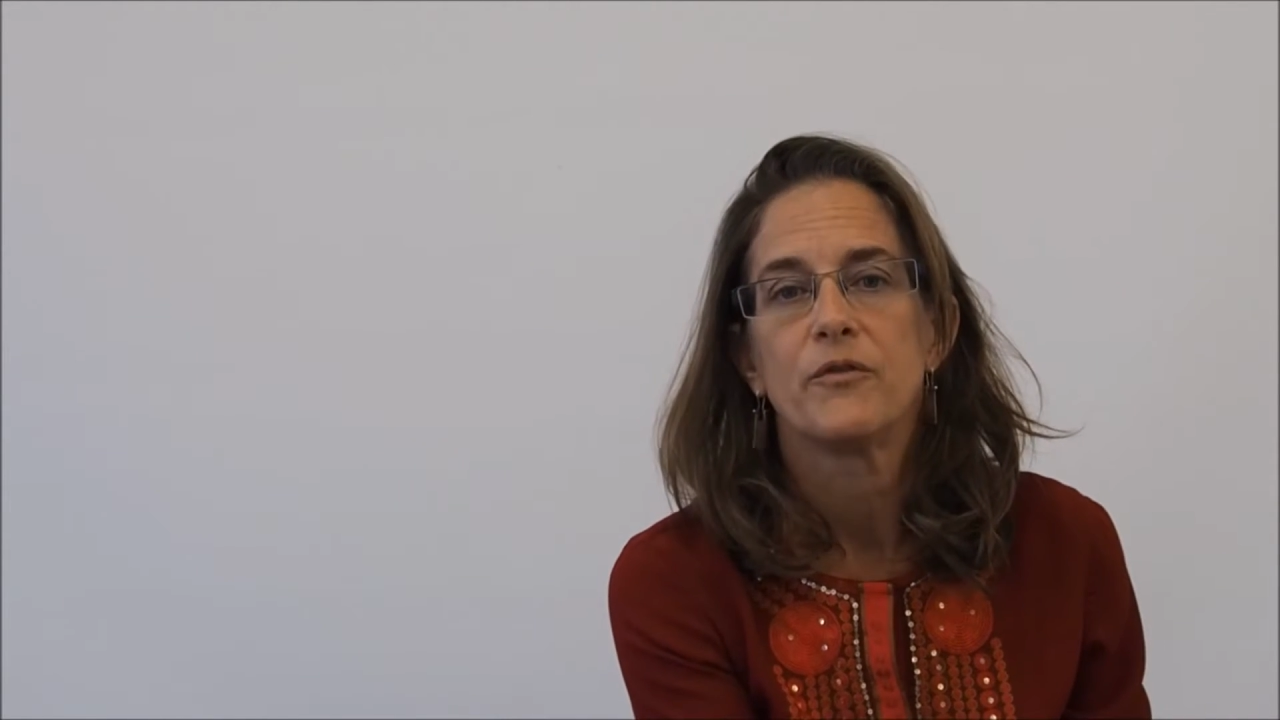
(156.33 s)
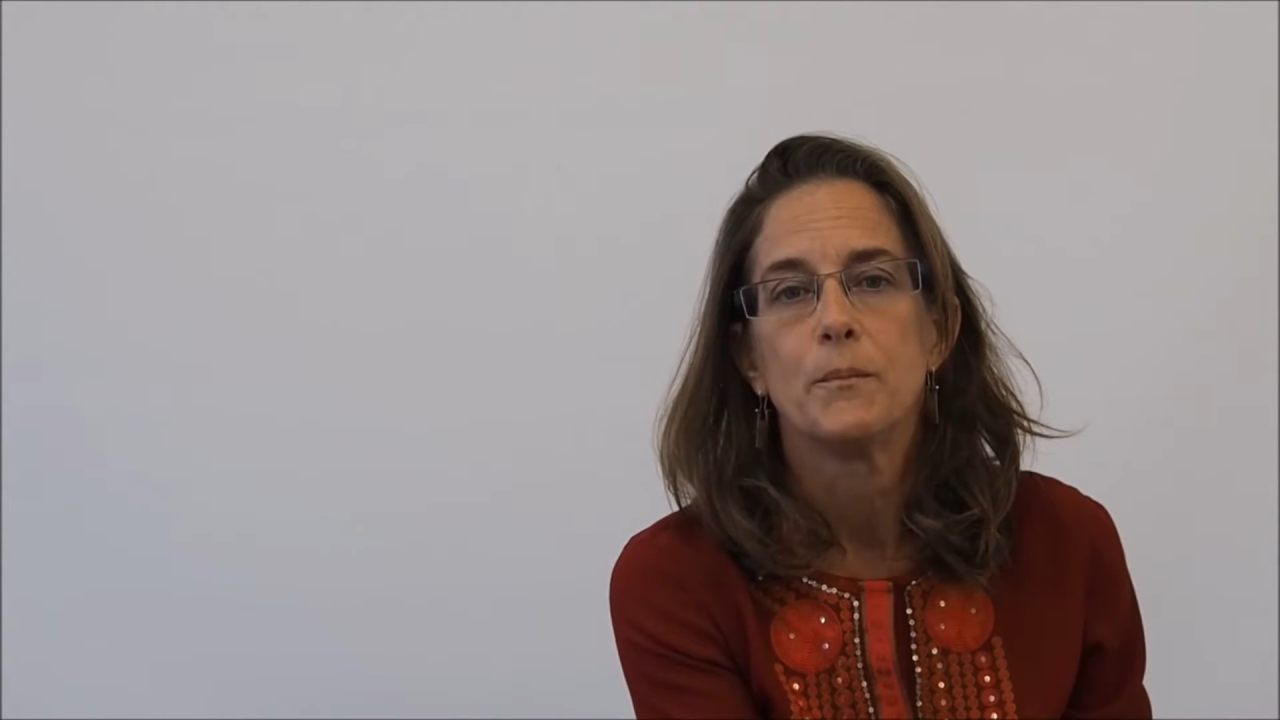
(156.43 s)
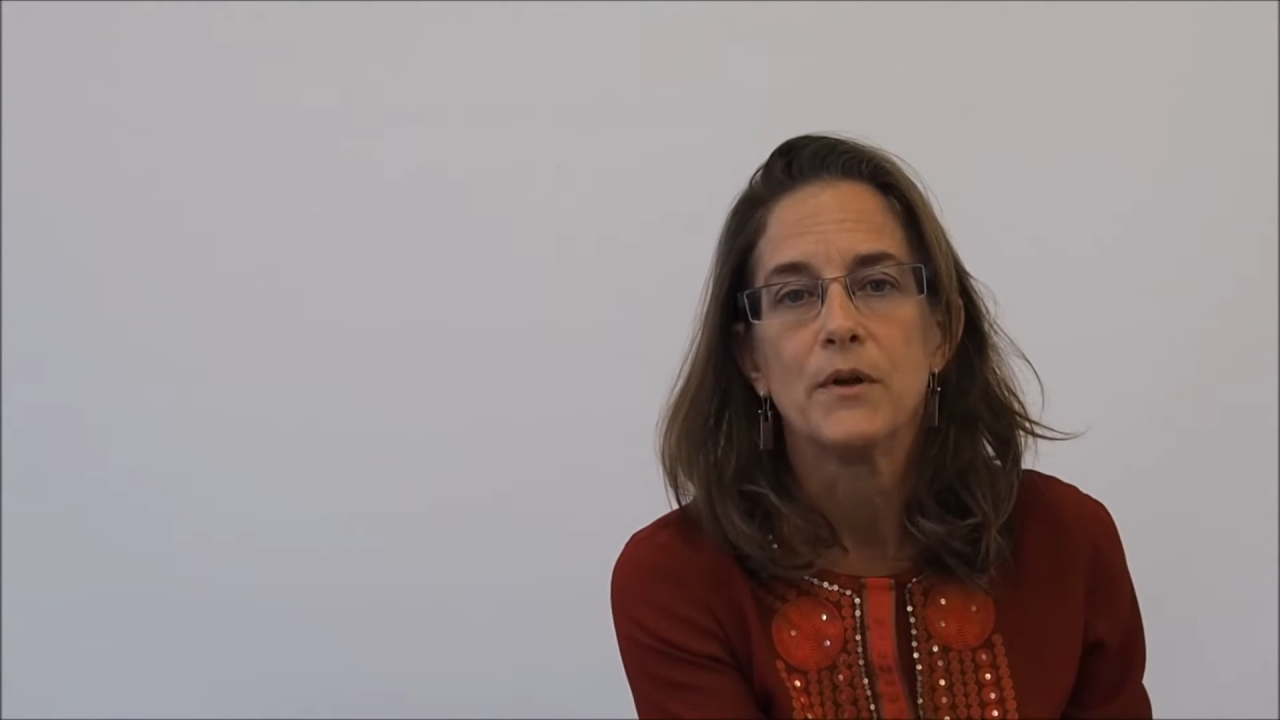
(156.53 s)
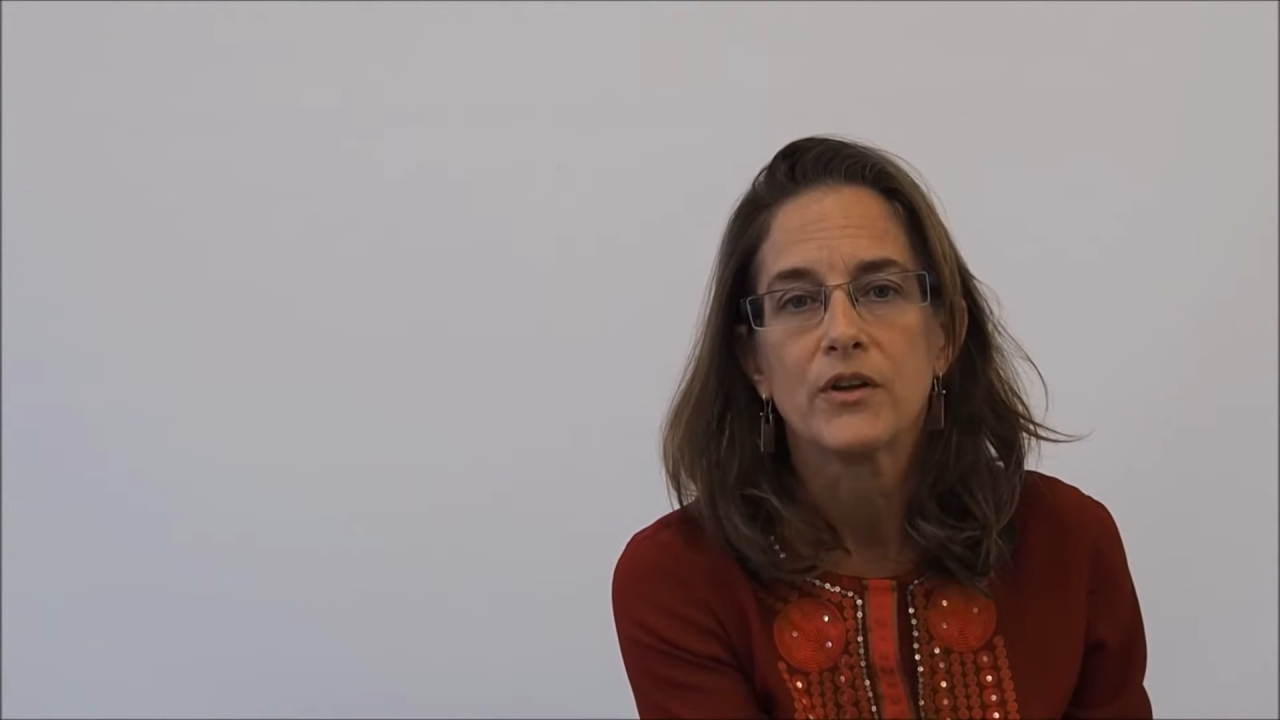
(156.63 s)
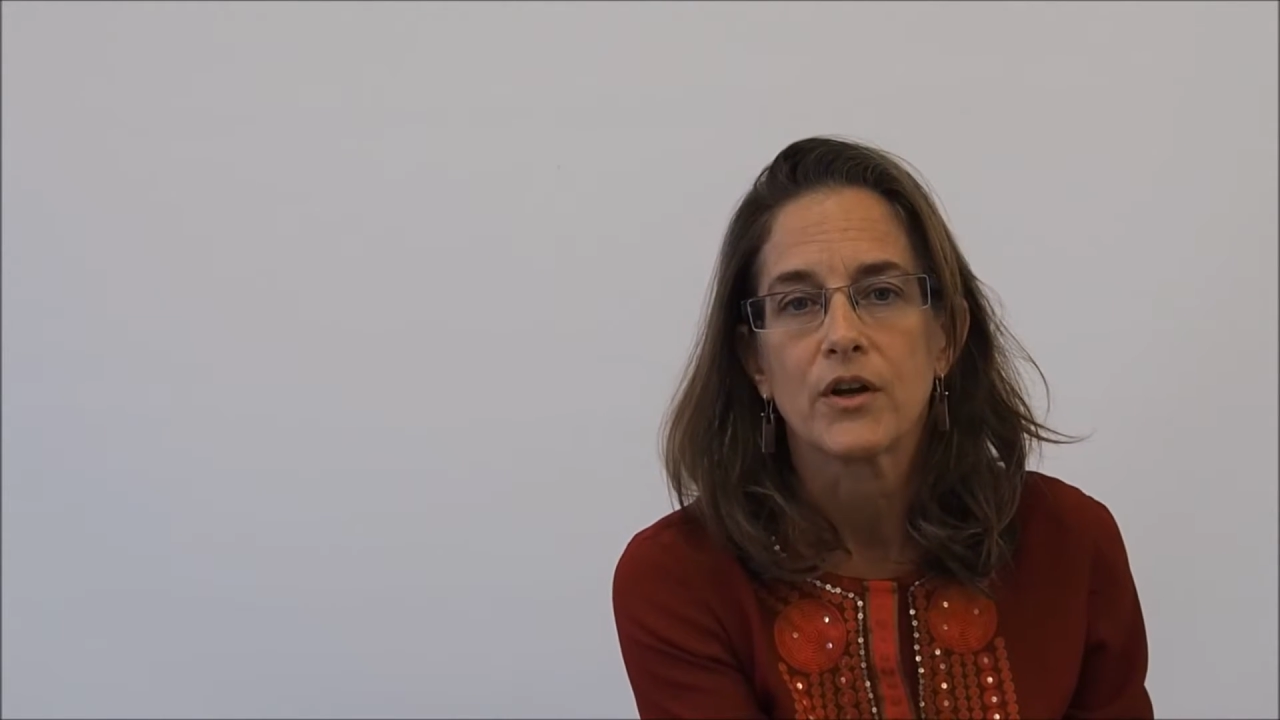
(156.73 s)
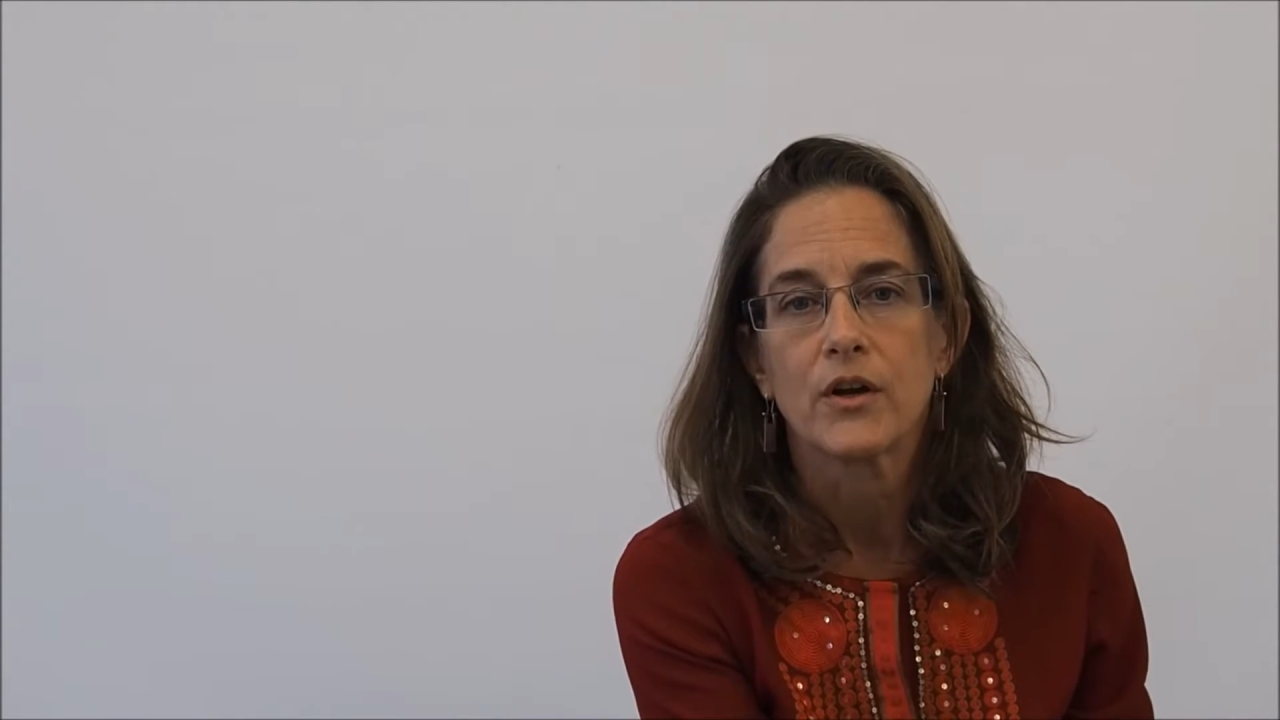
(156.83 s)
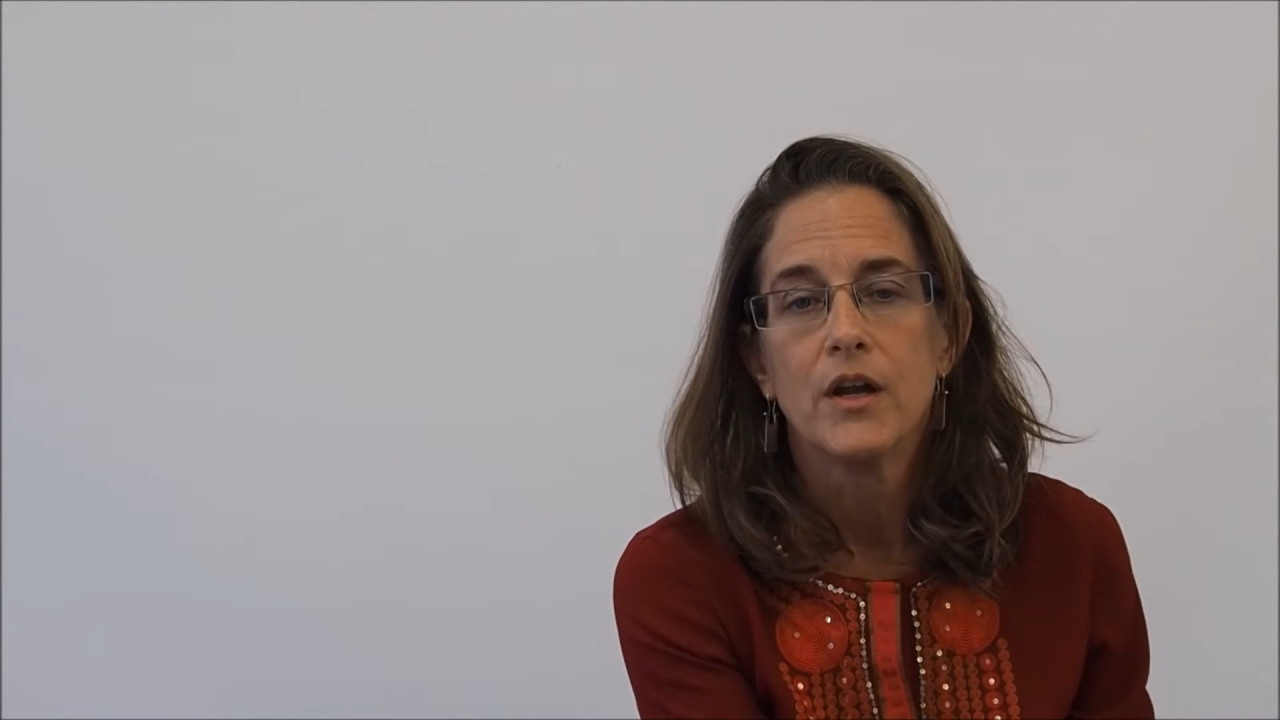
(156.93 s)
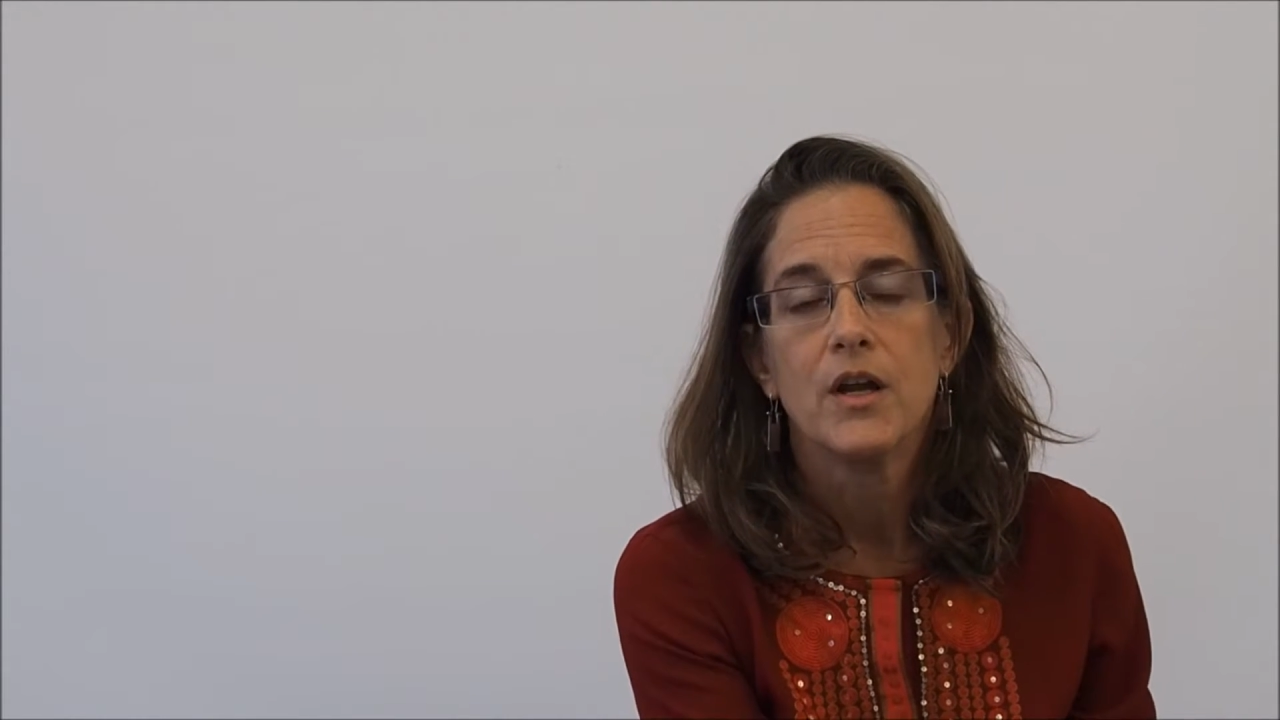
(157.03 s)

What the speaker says: familiar